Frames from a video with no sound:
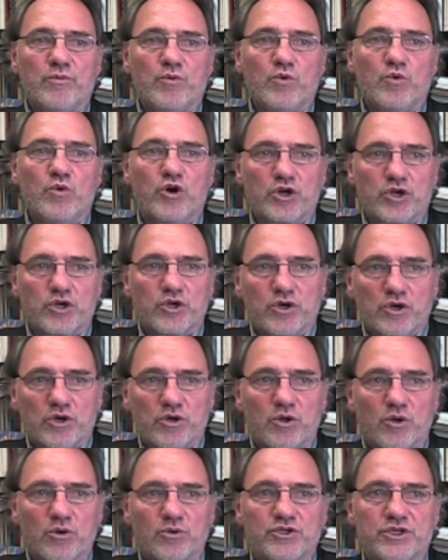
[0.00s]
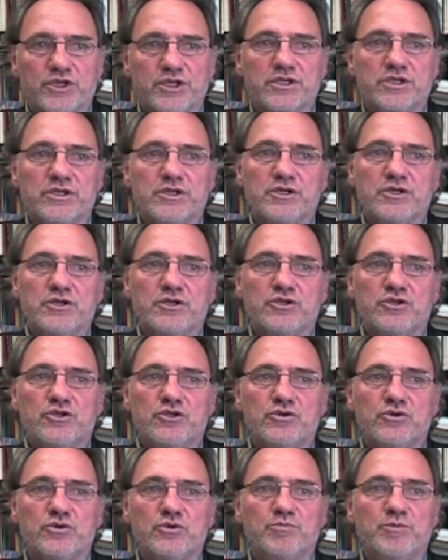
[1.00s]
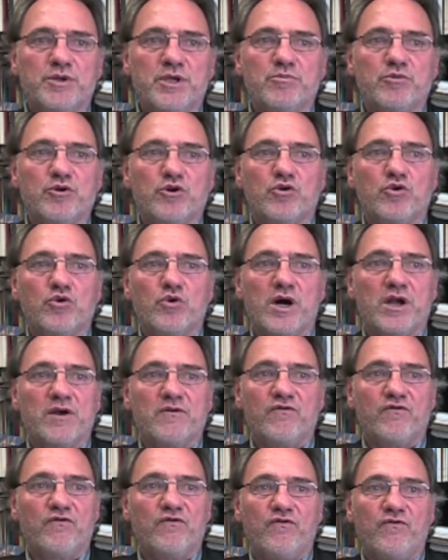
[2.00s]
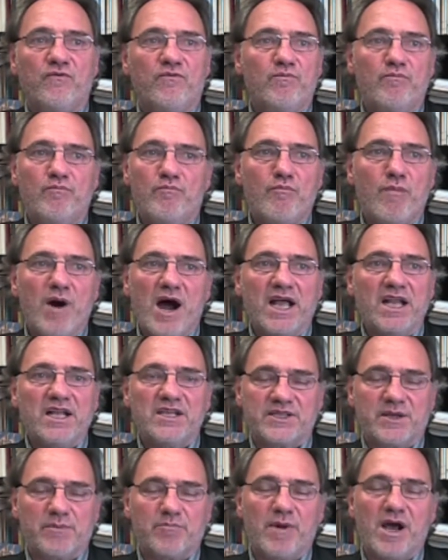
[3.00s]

work closer to people who are miles and